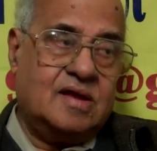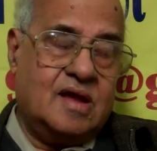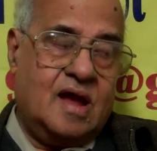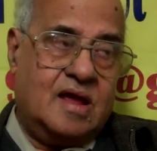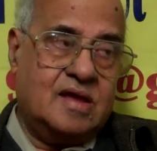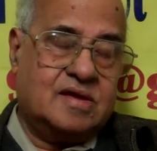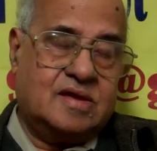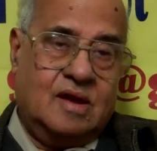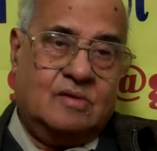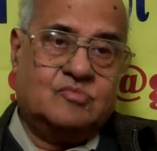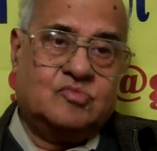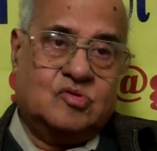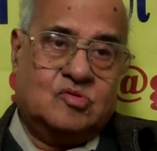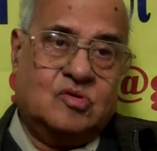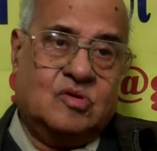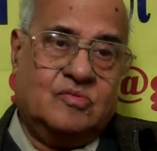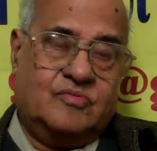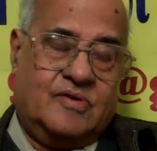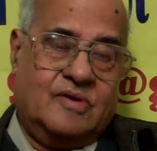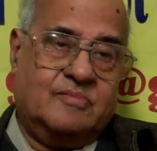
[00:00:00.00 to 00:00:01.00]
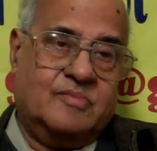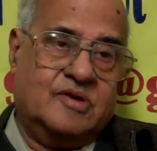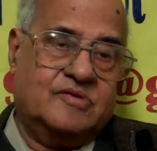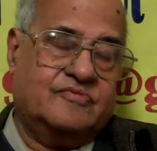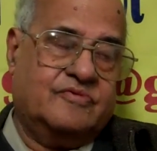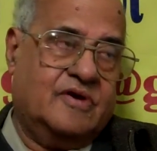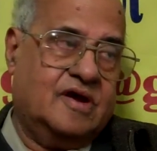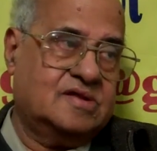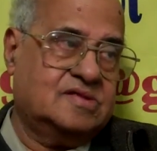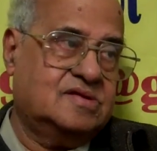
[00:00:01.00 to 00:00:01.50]
Yes, I came here? To know from my
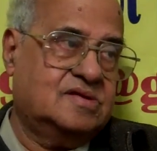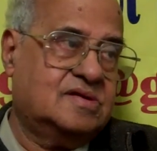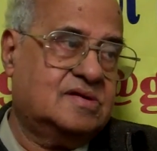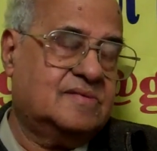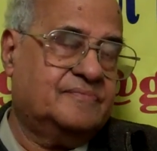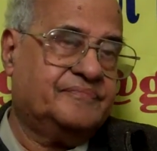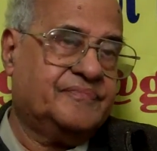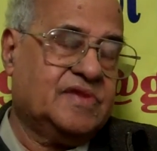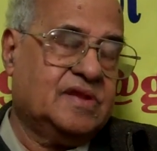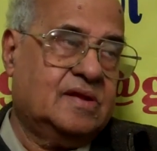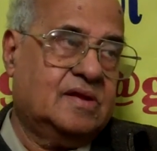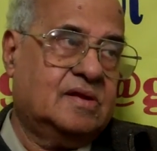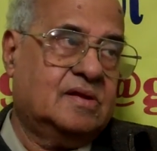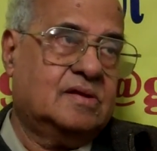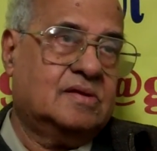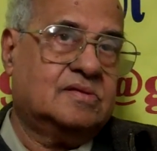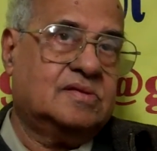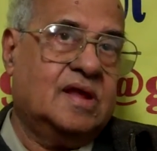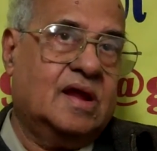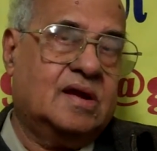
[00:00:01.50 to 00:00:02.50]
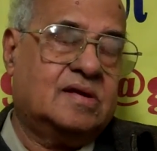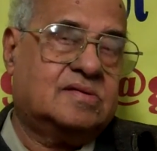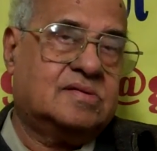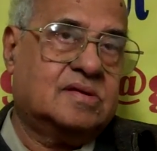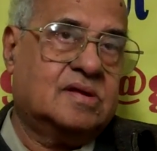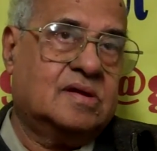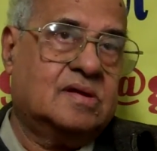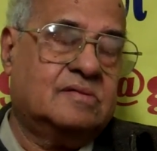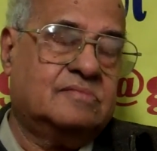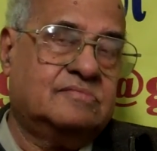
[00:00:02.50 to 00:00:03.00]
father that
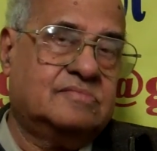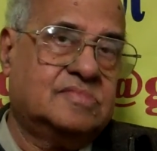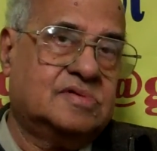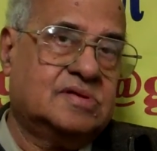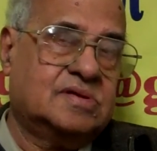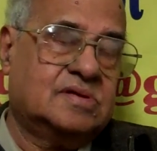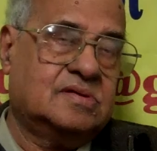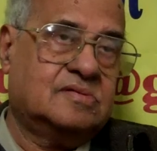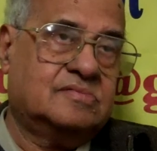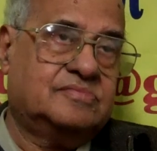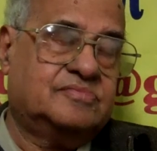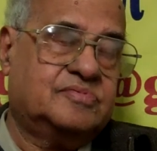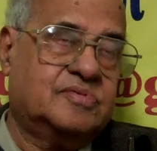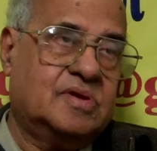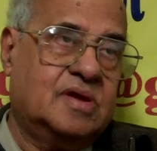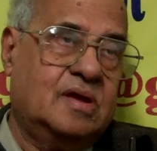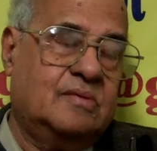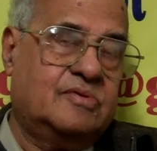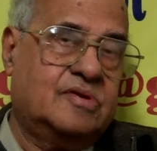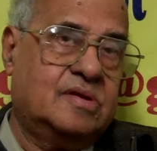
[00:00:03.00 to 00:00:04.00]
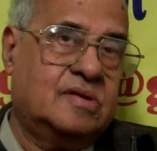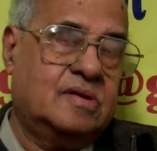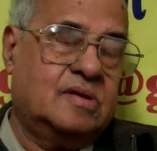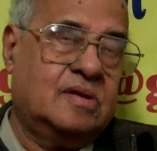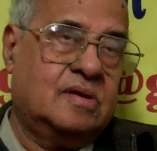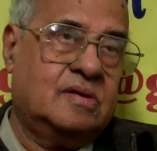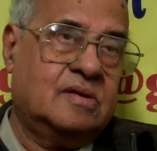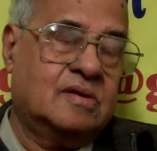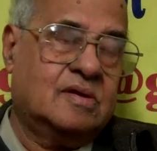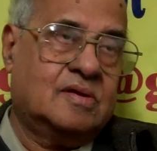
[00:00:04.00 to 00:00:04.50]

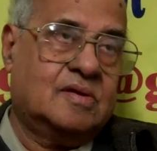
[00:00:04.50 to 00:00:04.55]
every